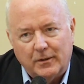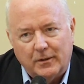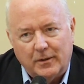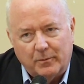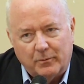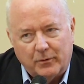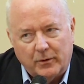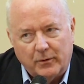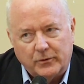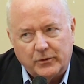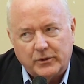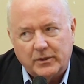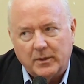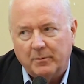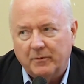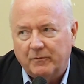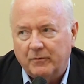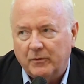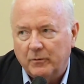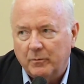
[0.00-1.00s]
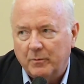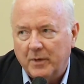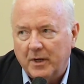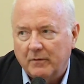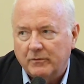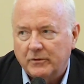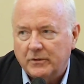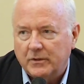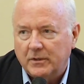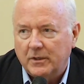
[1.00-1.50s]
the approach some of you may
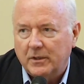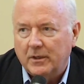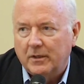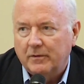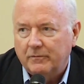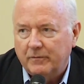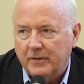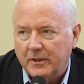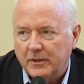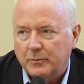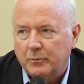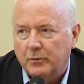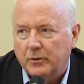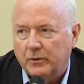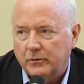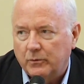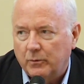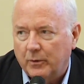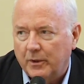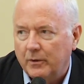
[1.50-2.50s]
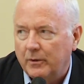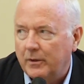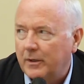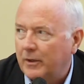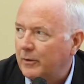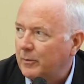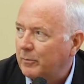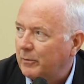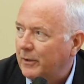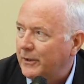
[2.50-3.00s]
have seen on Facebook, Twitter, and
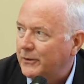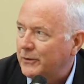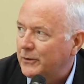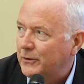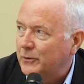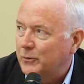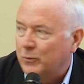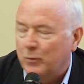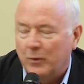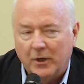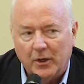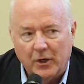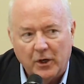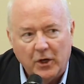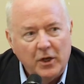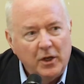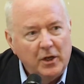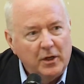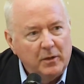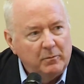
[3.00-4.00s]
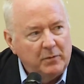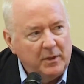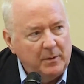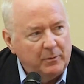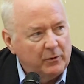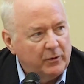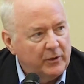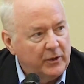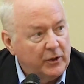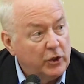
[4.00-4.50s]
other places where
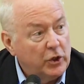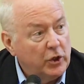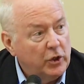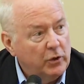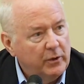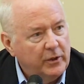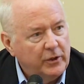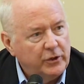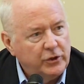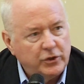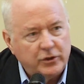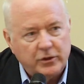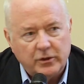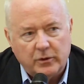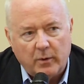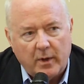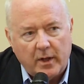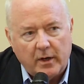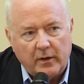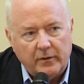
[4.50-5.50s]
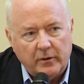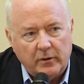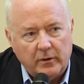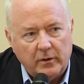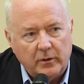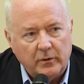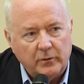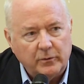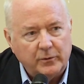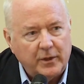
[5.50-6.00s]
people are encouraged to go out on their
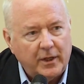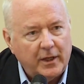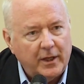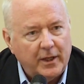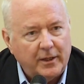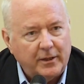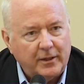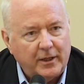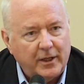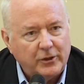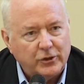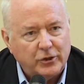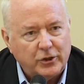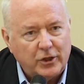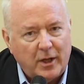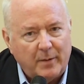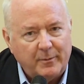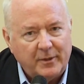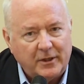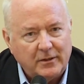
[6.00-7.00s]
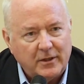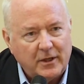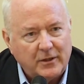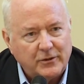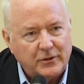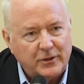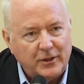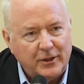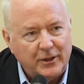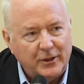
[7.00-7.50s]
own and get genomic
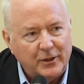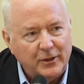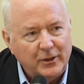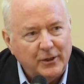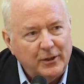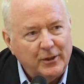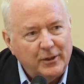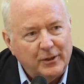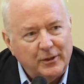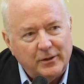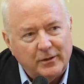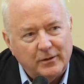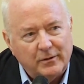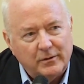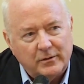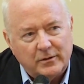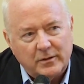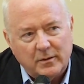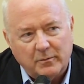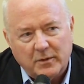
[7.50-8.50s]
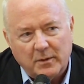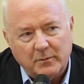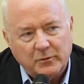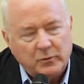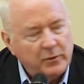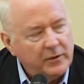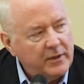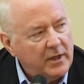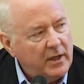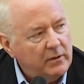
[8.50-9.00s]
testing, sometimes
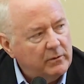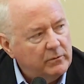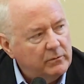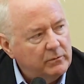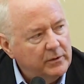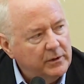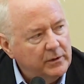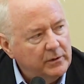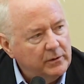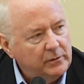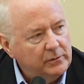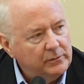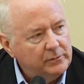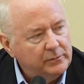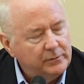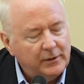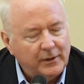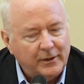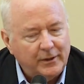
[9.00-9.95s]
without real